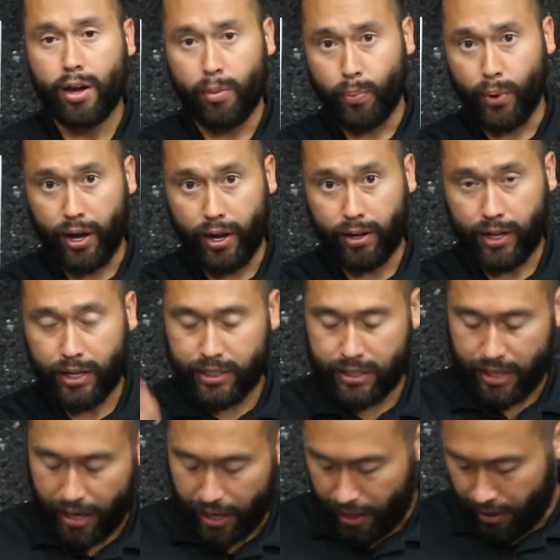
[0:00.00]
But let's
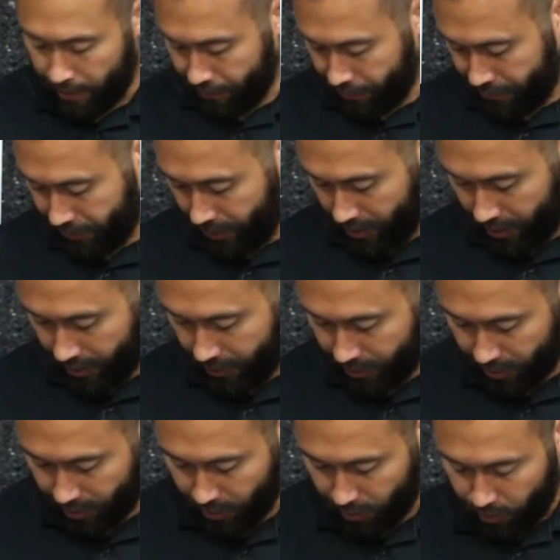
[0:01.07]
say
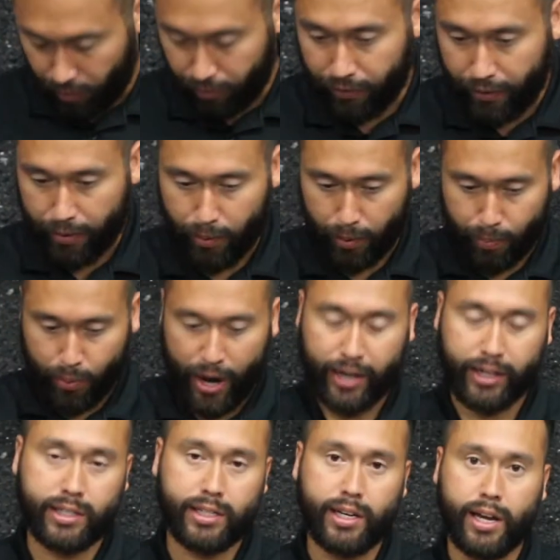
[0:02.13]
we're
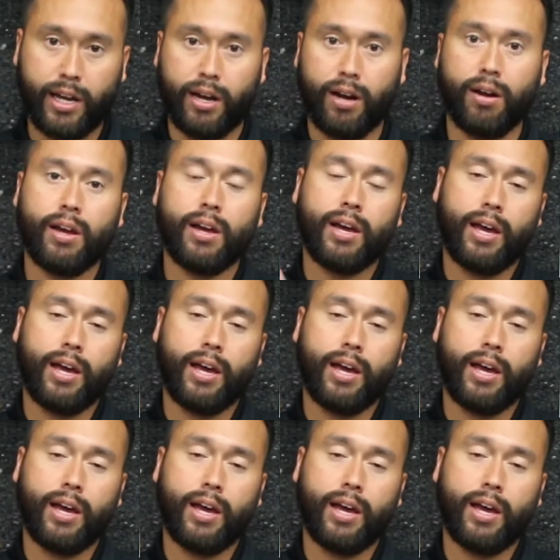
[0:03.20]
practicing here,